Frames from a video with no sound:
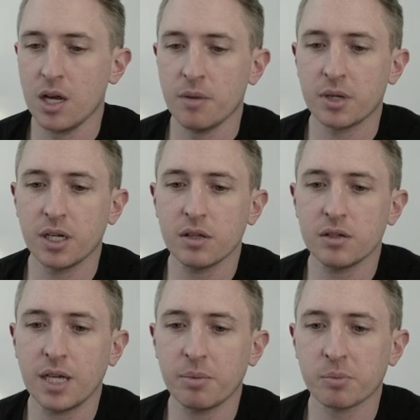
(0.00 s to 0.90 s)
But another
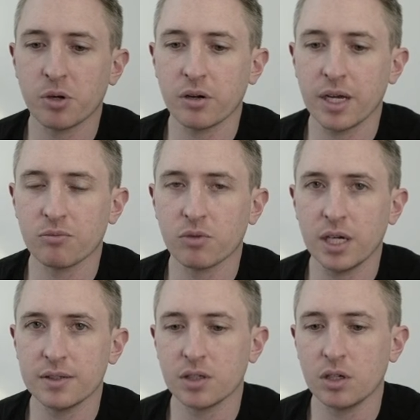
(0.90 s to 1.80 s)
type of program
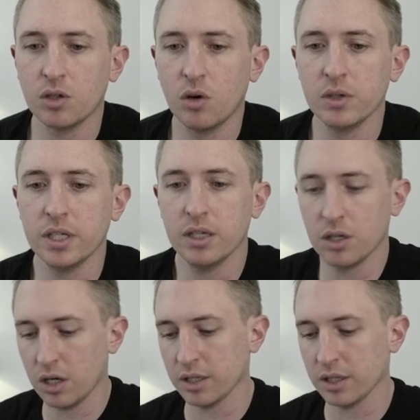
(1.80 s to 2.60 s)
runs only on the